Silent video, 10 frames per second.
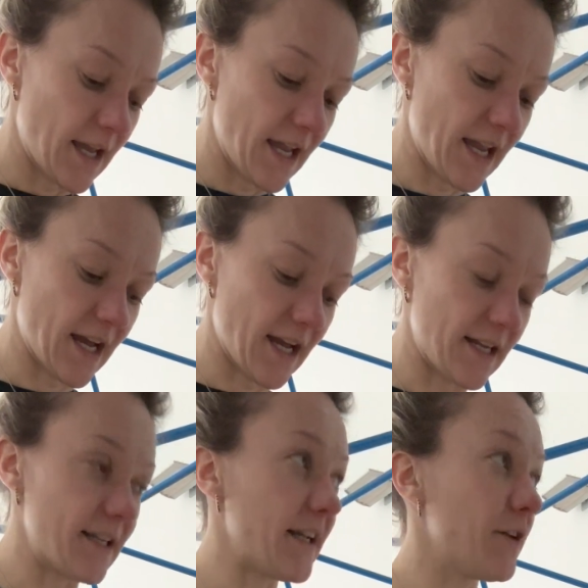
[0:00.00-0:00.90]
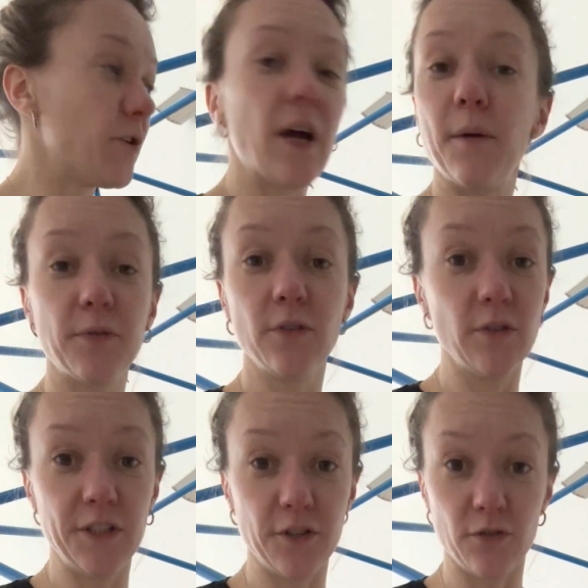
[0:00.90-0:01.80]
And
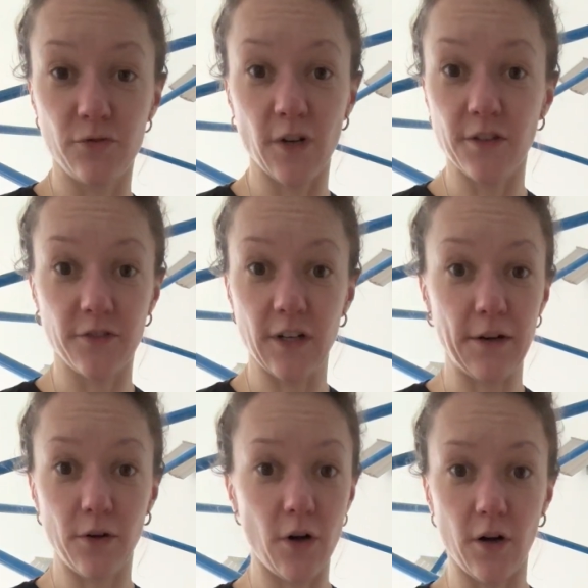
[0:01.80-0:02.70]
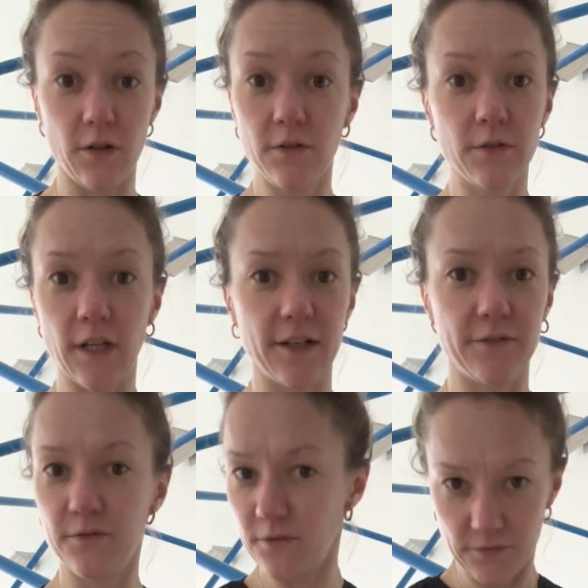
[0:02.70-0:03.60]
absolutely no drugs or alcohol. Like,
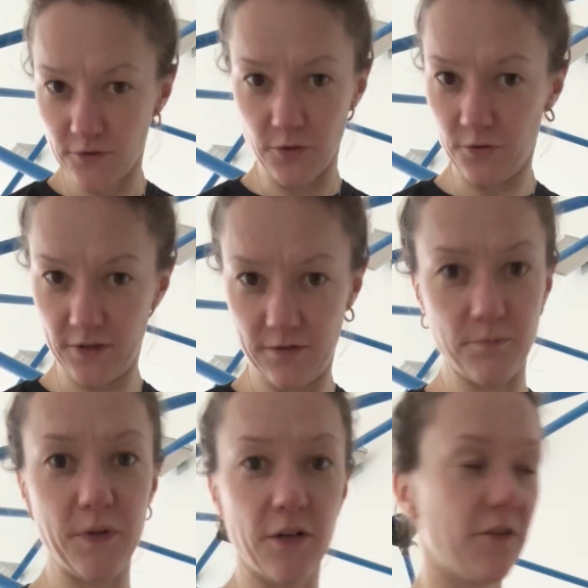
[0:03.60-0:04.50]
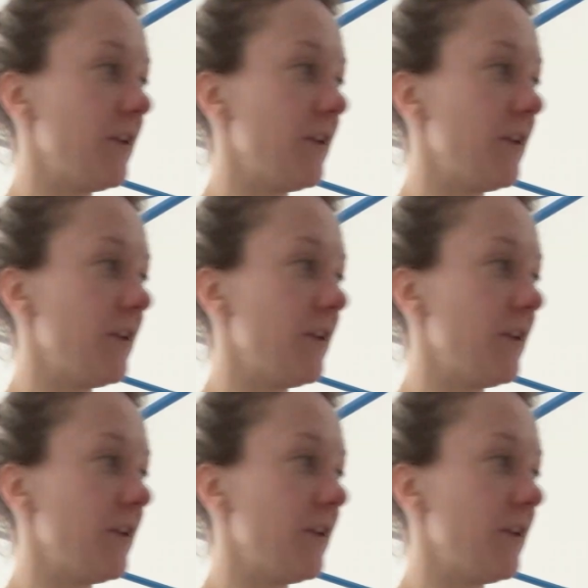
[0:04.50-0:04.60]
don't be under the